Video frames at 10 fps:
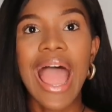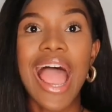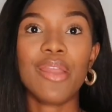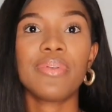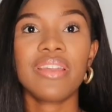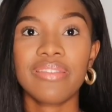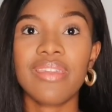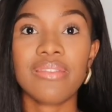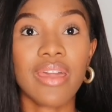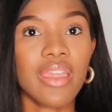I really
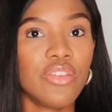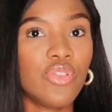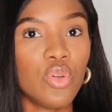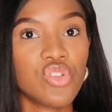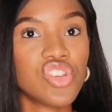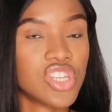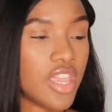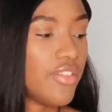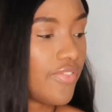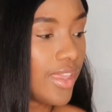think that if you're
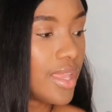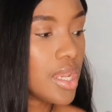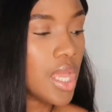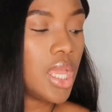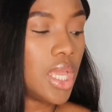shaving,